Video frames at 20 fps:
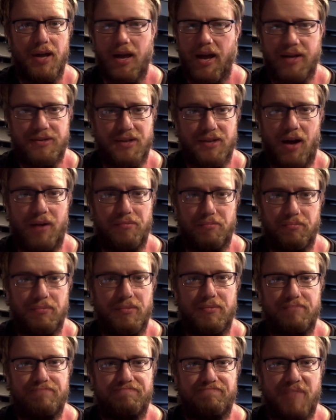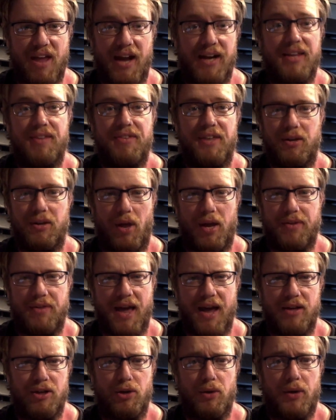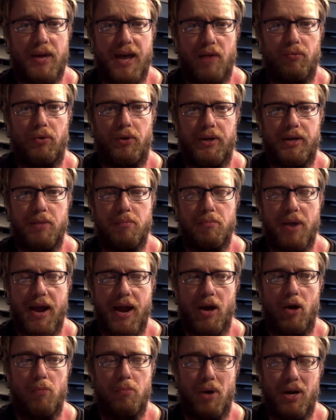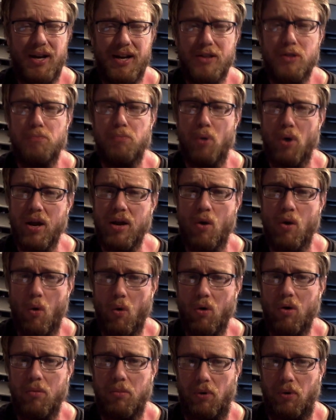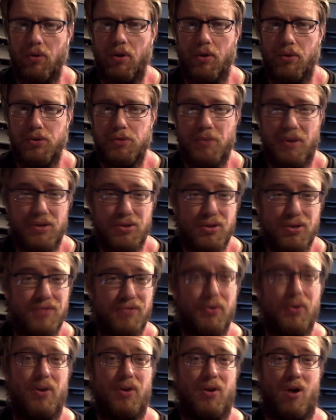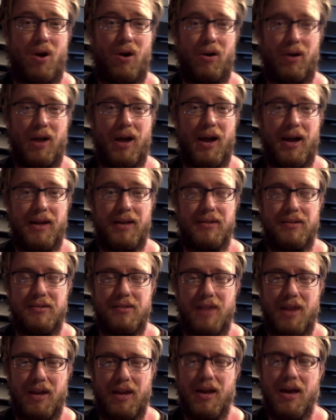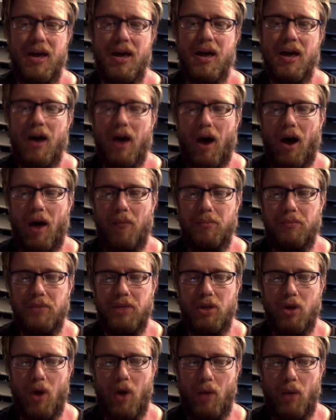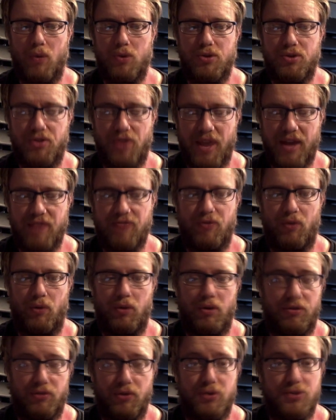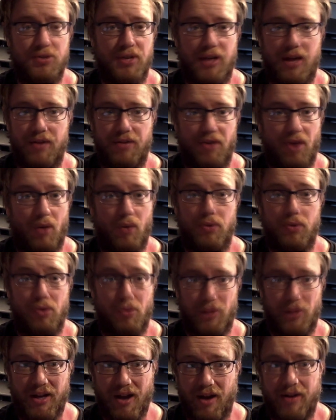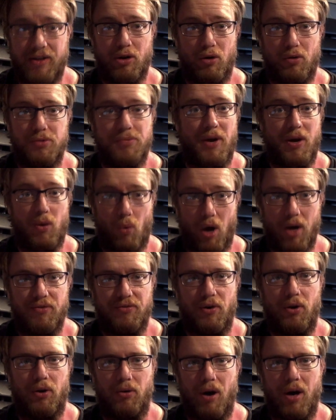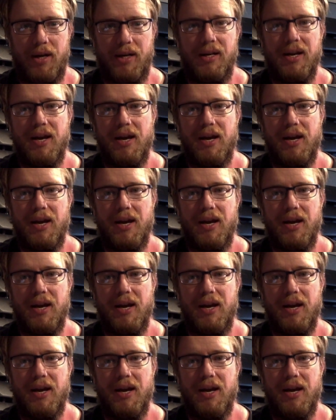It's not anything like that, and you can't really compare. But it's pretty horrible, though, especially for a car guy, I could say. I was thankful, and the first thing I thought was, oh my God, was my wife all right?